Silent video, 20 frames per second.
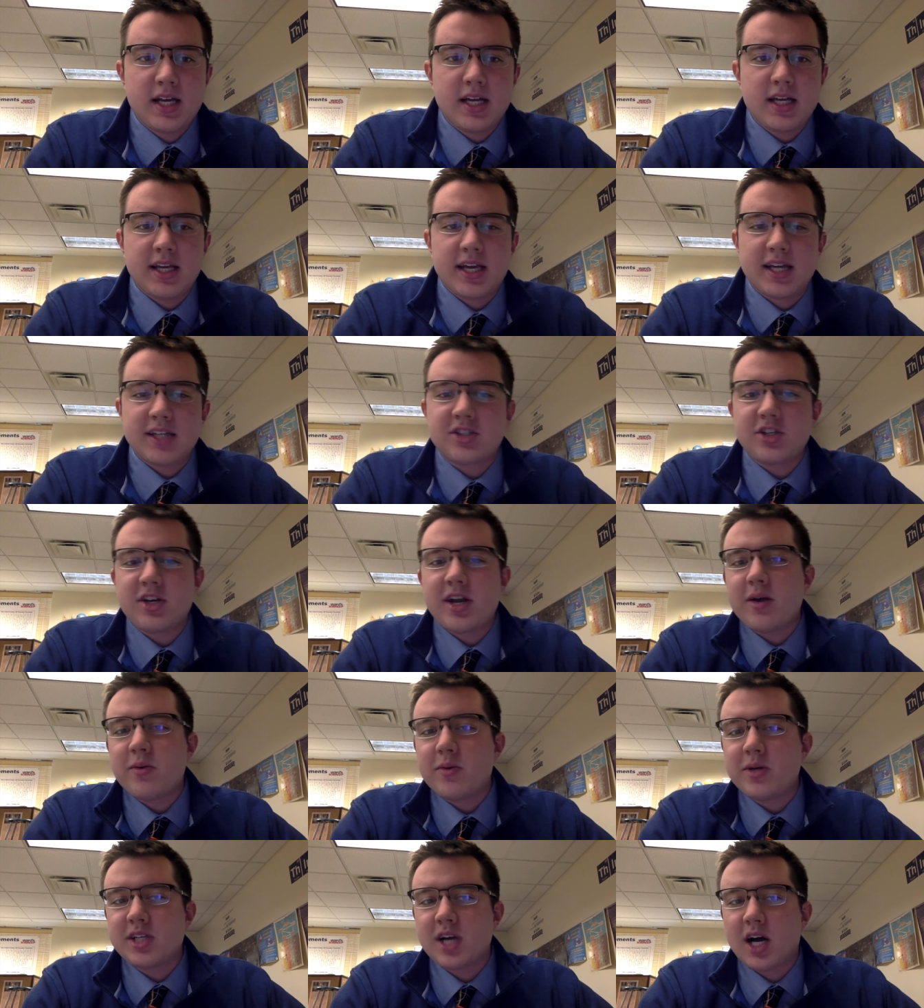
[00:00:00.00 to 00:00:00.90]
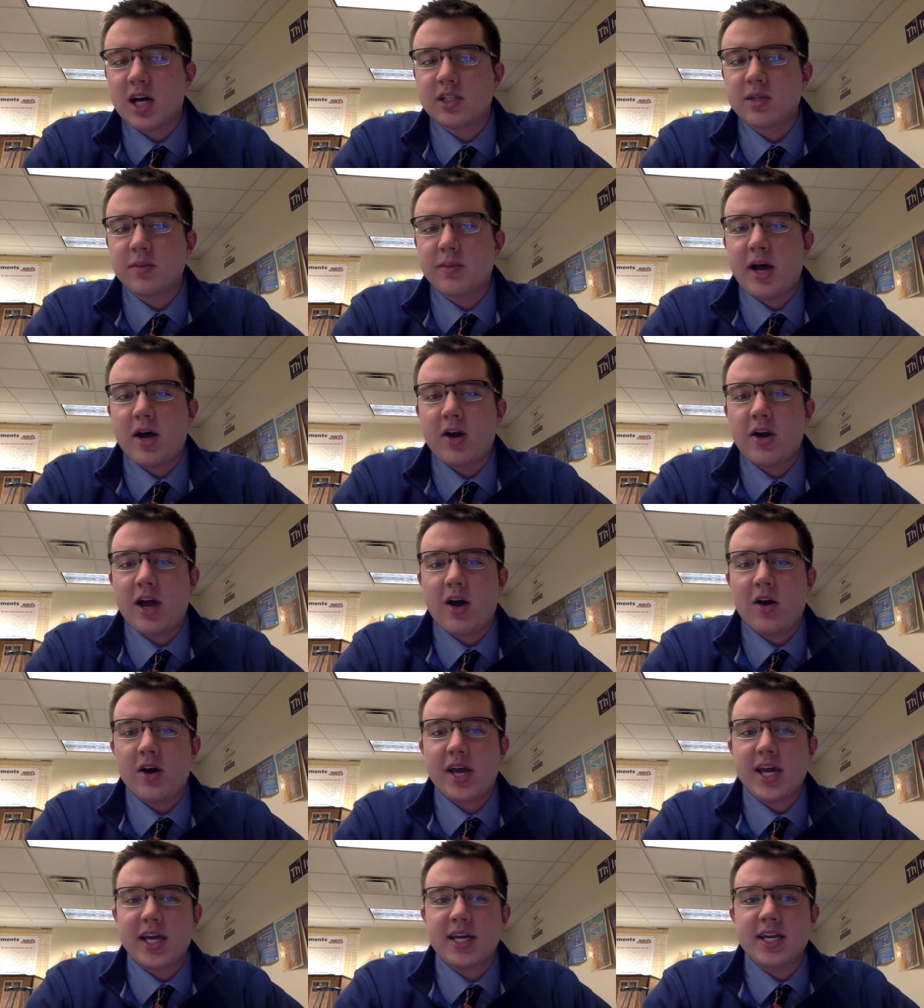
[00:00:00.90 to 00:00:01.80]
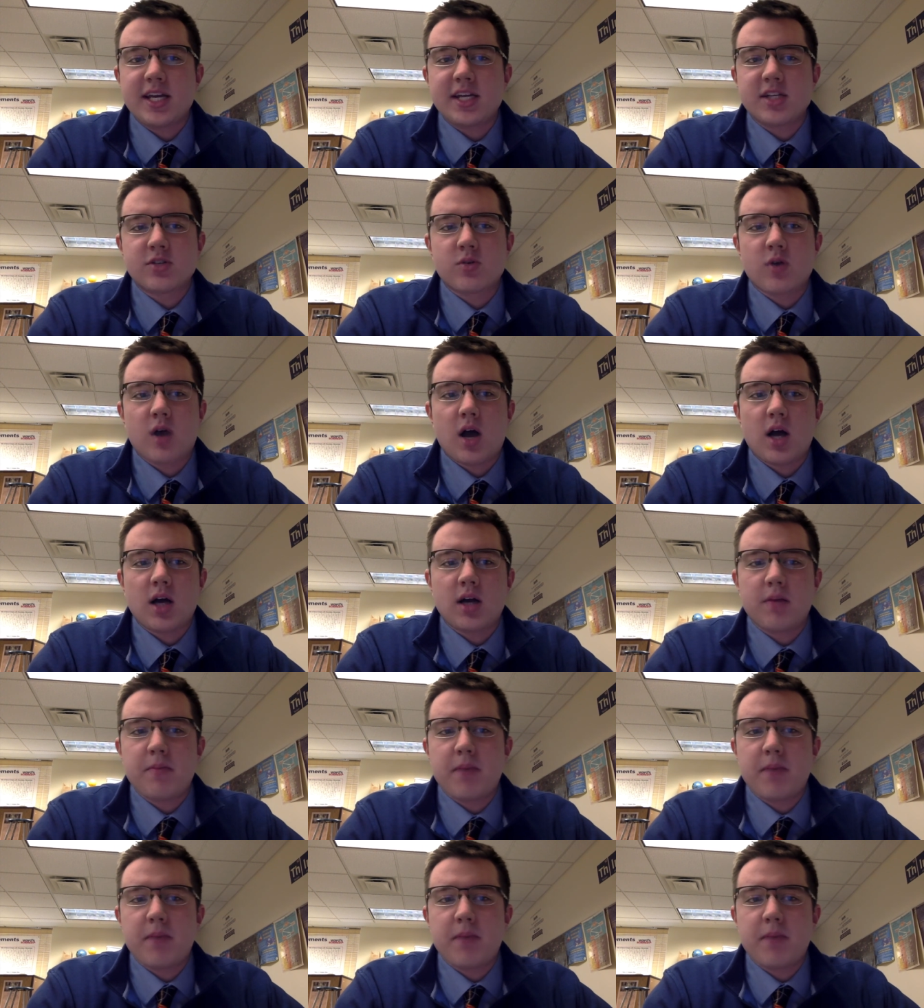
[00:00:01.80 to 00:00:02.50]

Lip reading: Yesterday we talked about how igneous rock